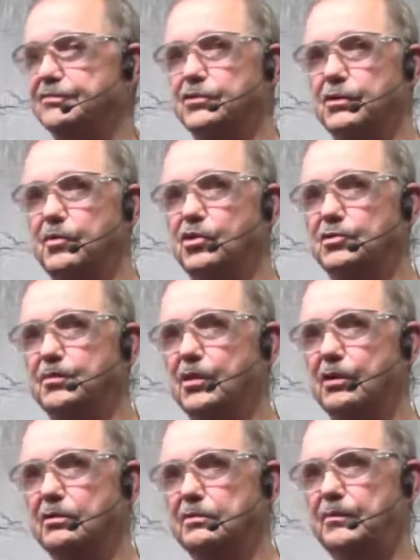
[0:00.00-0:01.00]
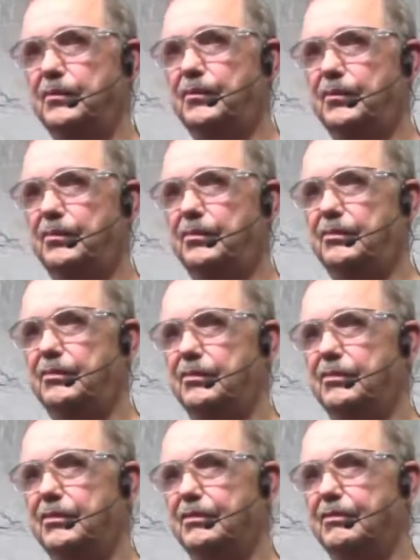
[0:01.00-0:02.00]
for the most part.
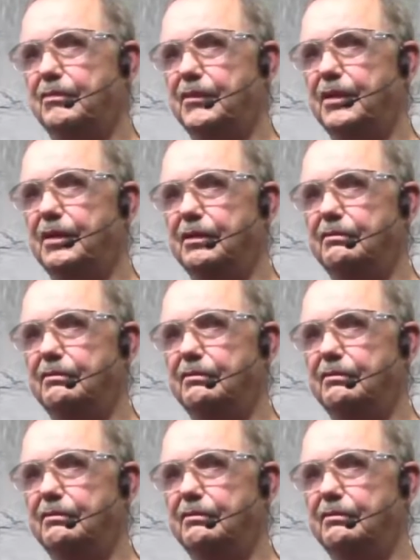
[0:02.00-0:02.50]
Yeah.